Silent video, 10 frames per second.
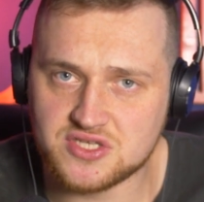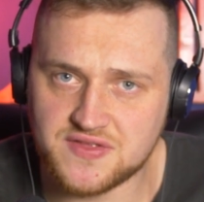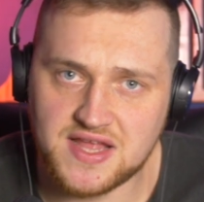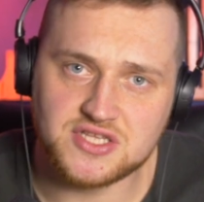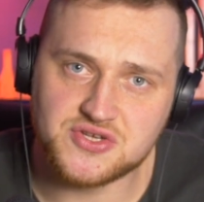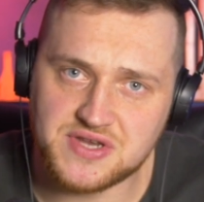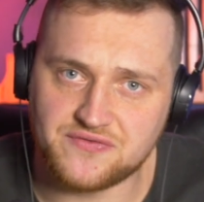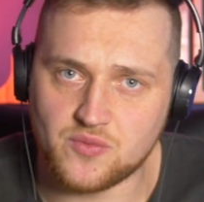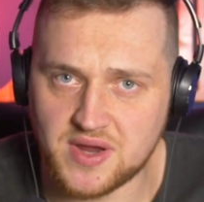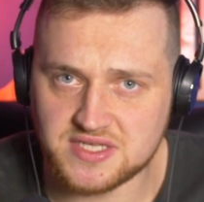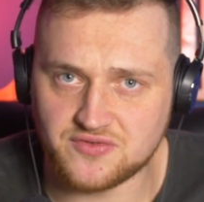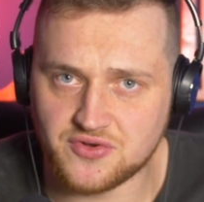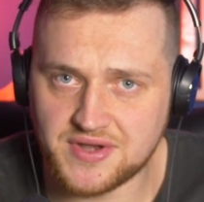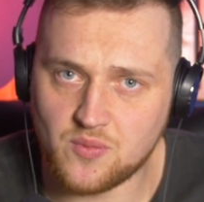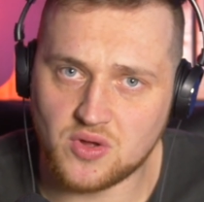So there are two different ways of
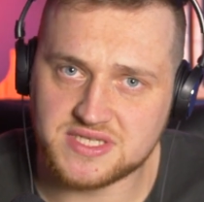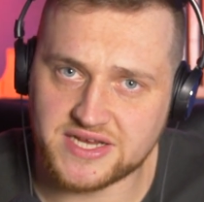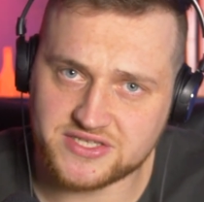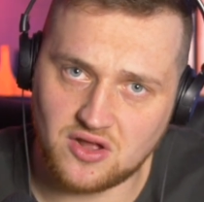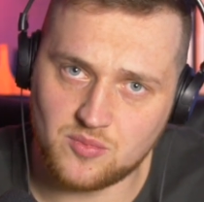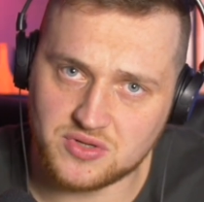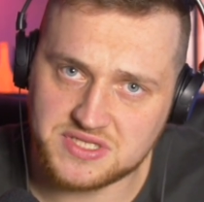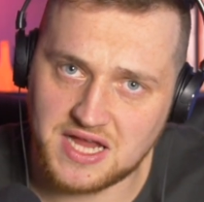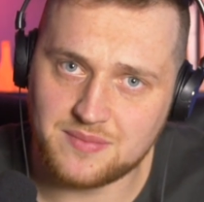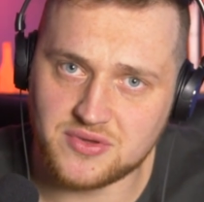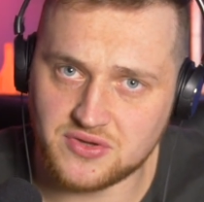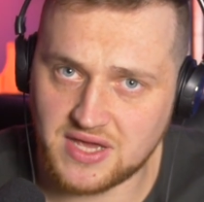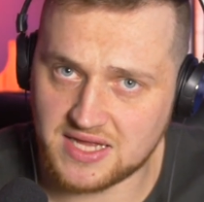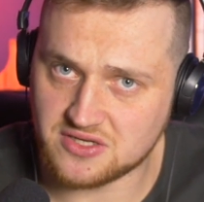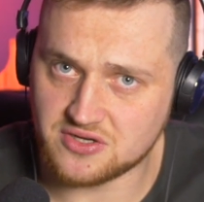doing it. One takes a lot more time, but you
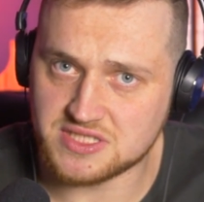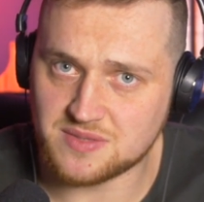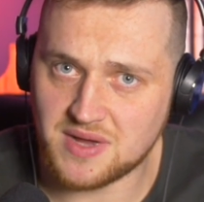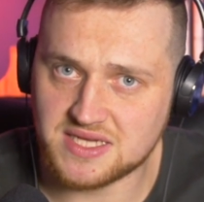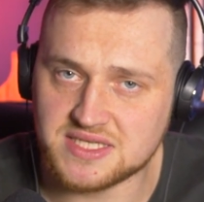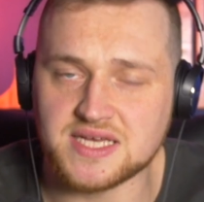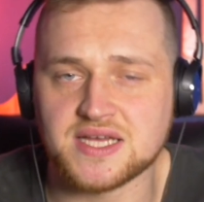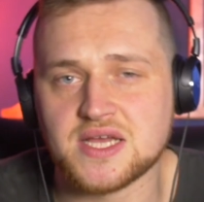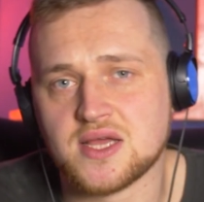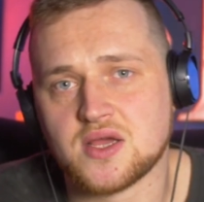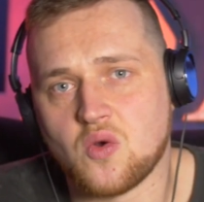get to customize it.